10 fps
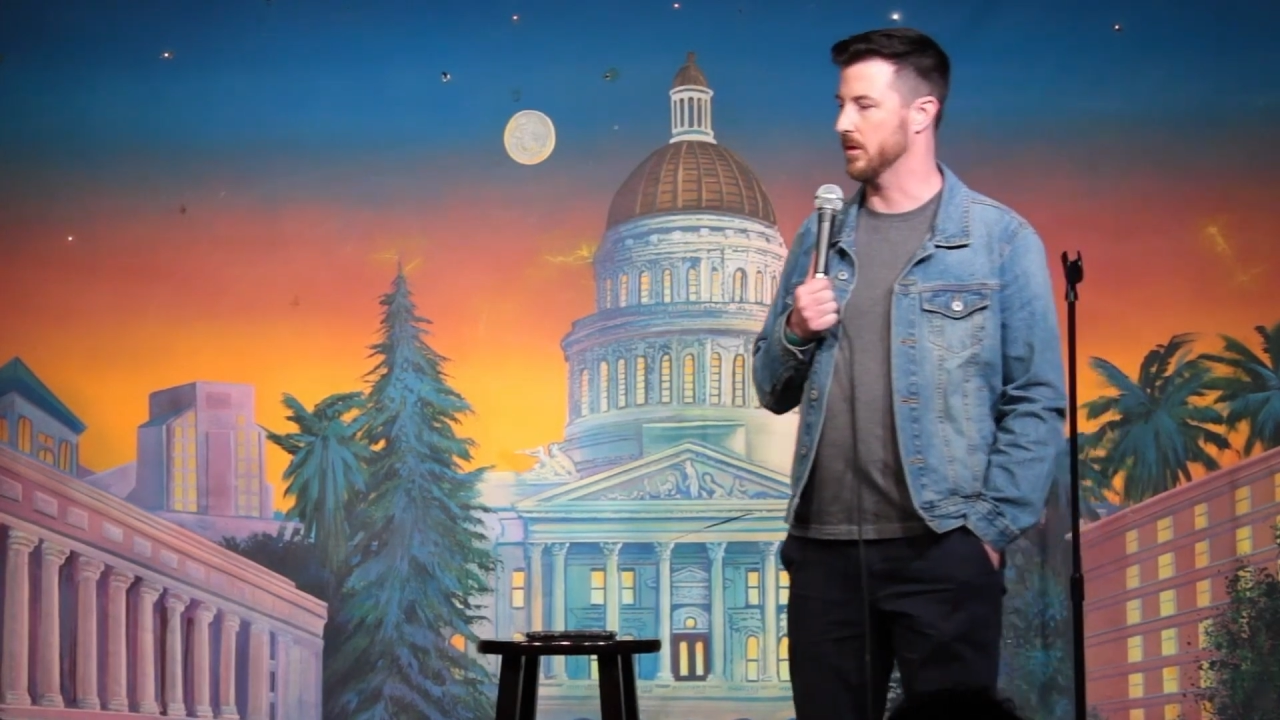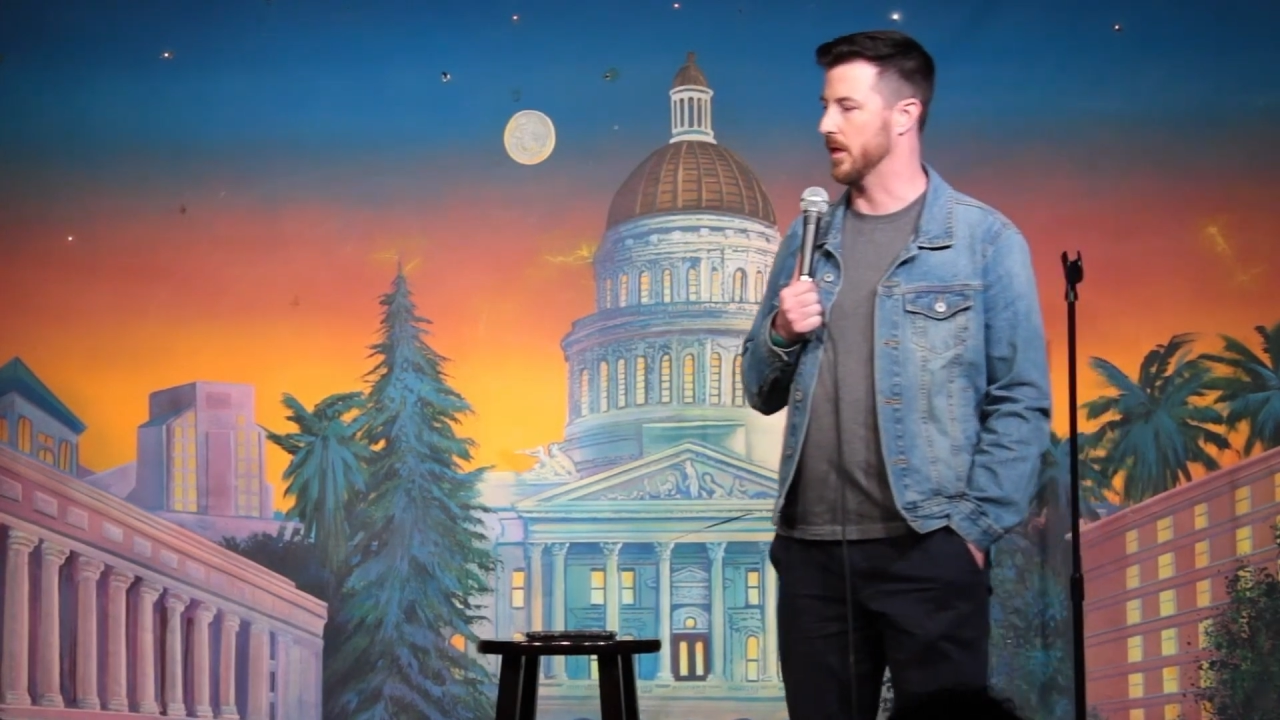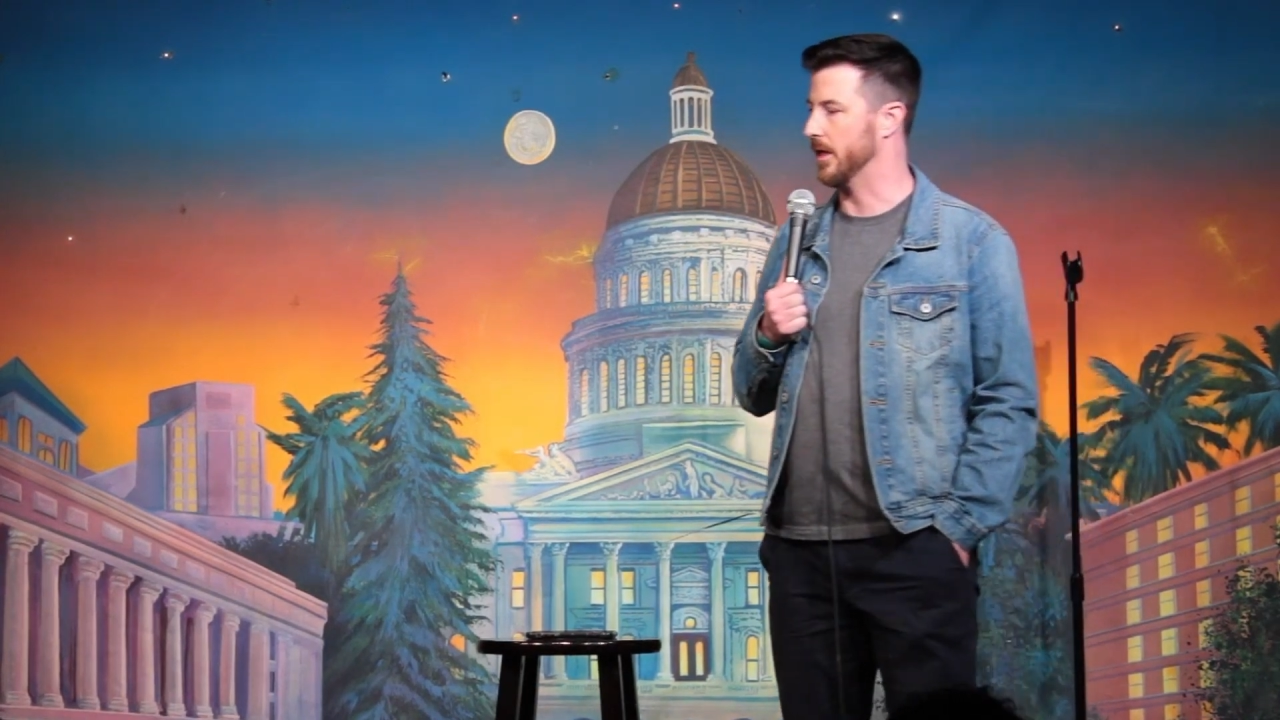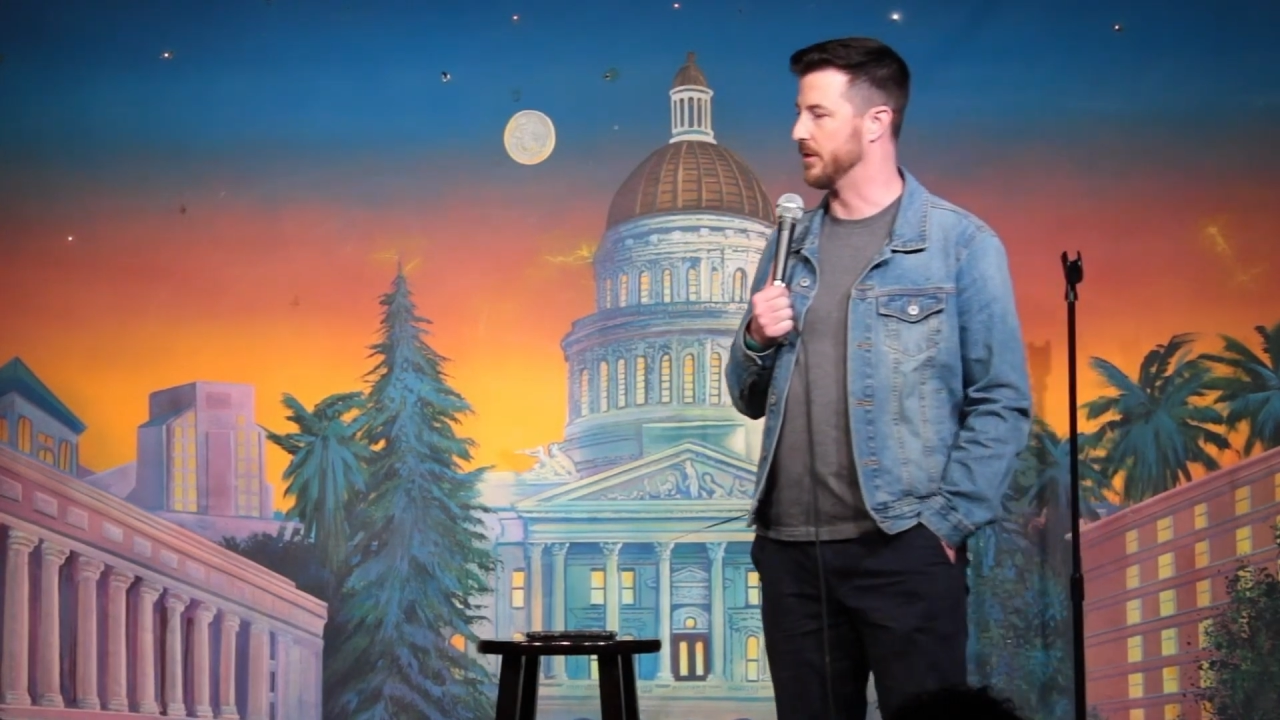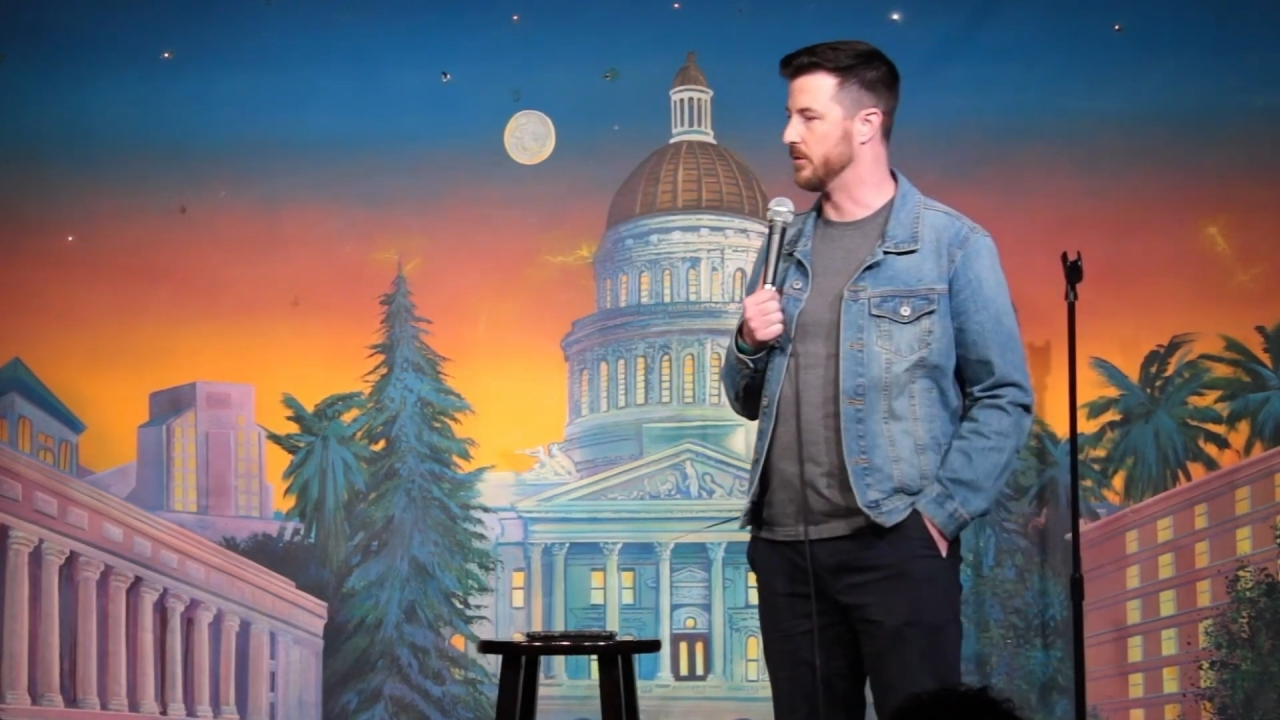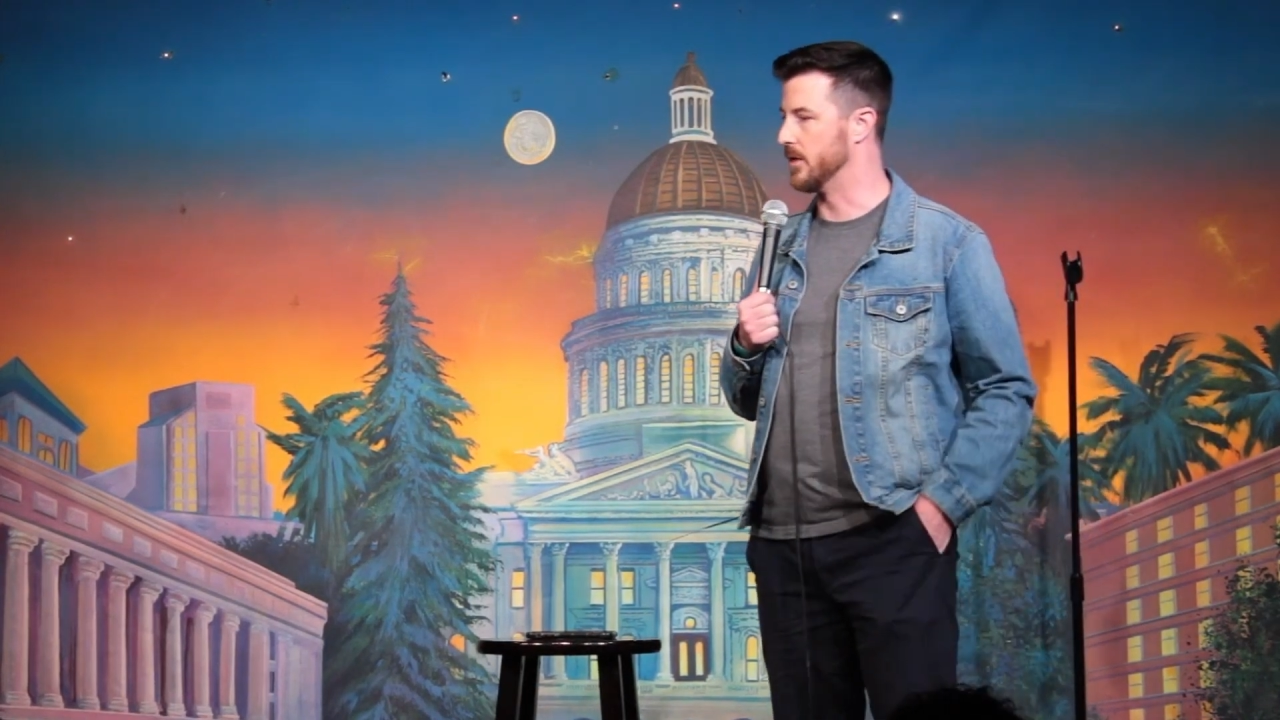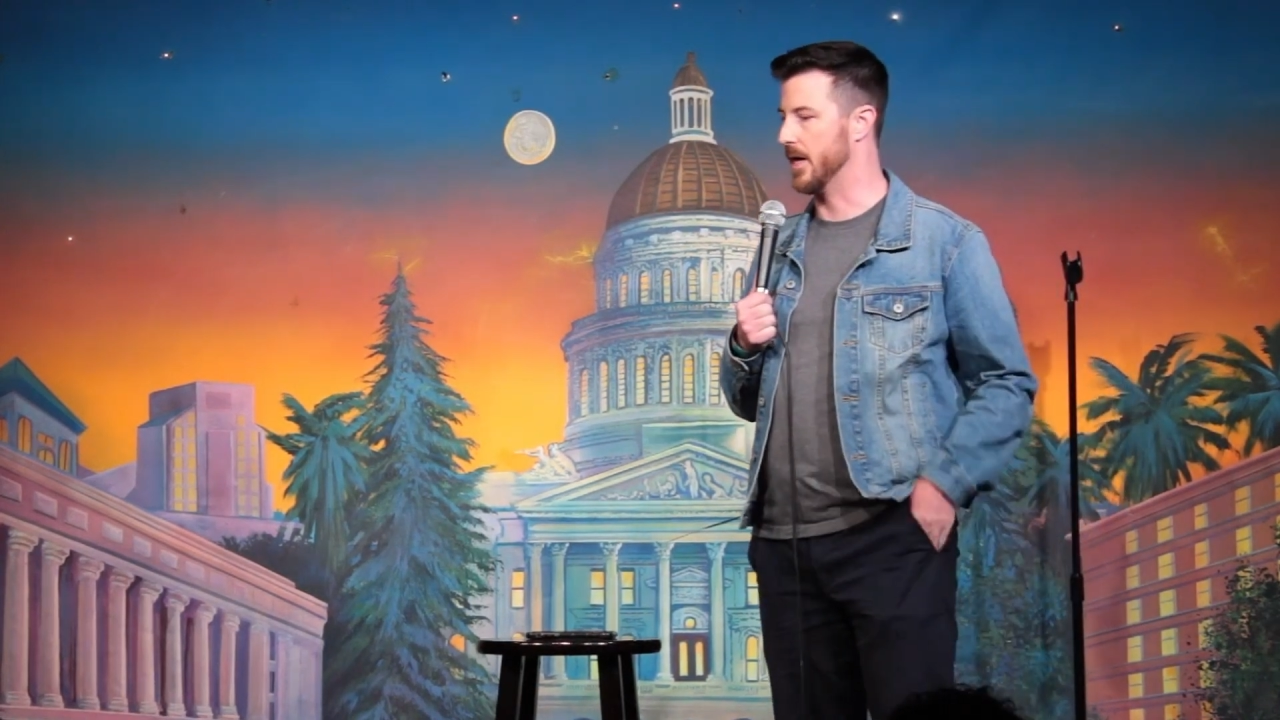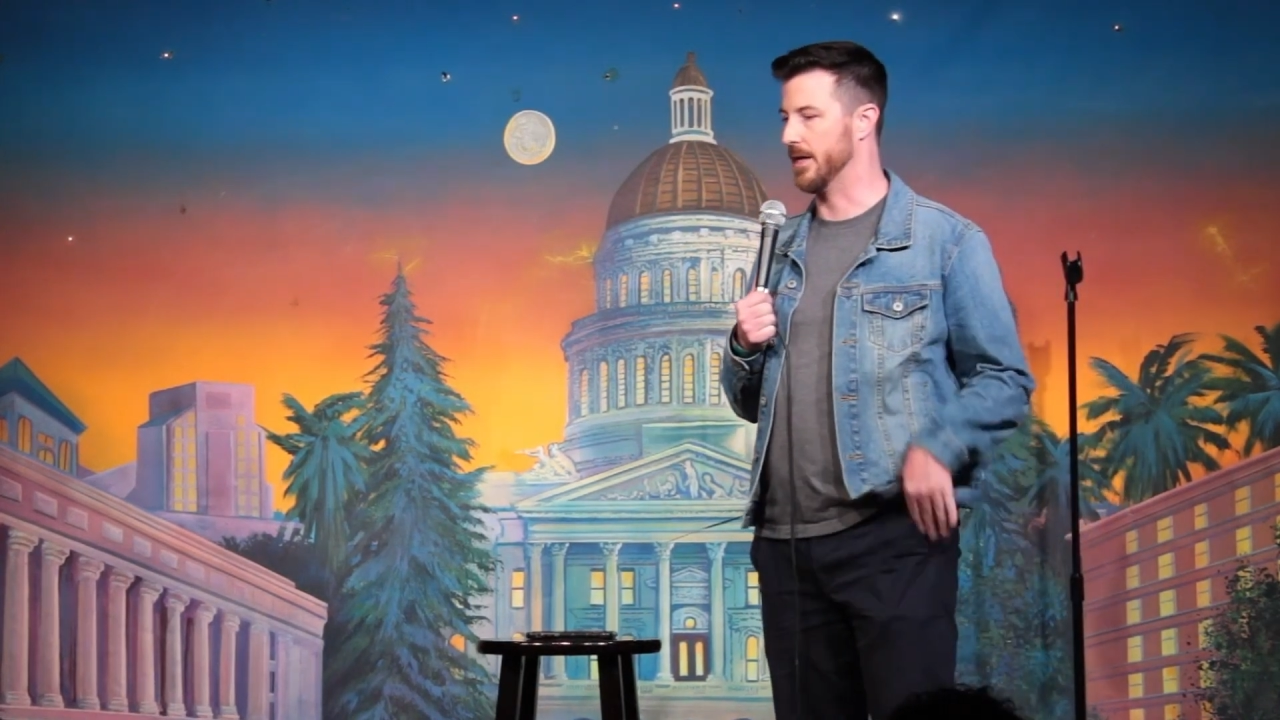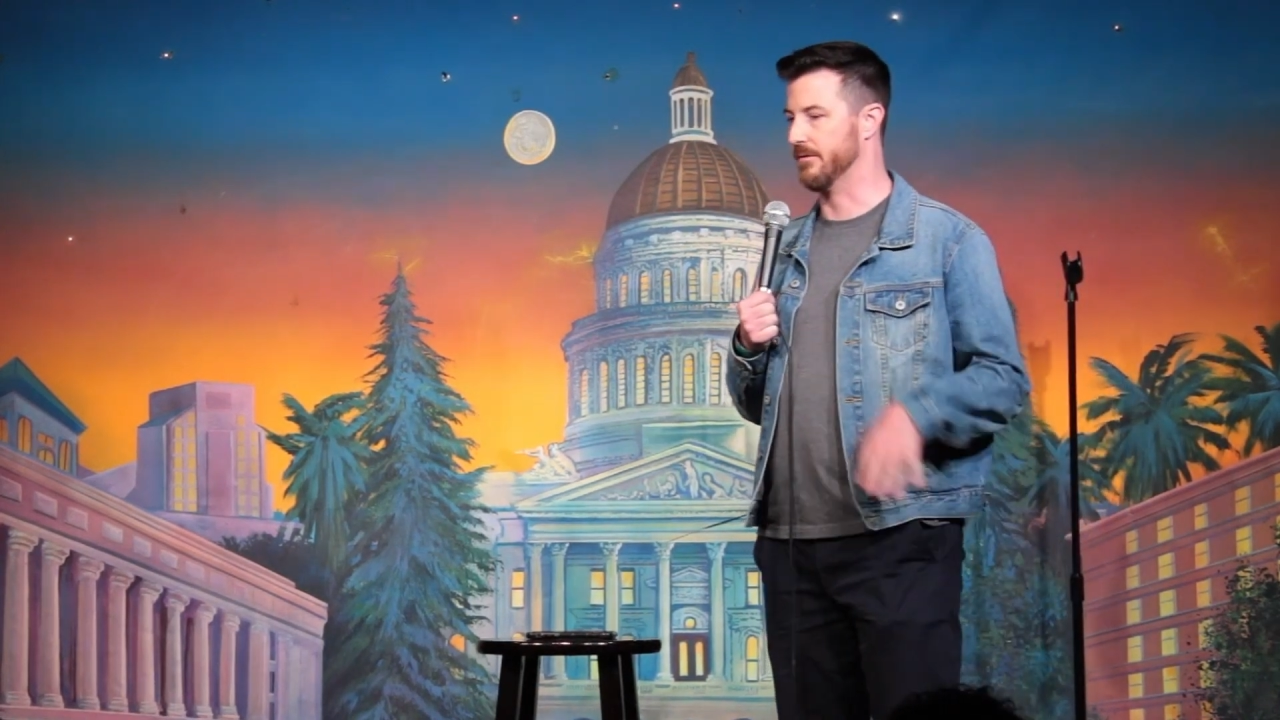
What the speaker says: and I do not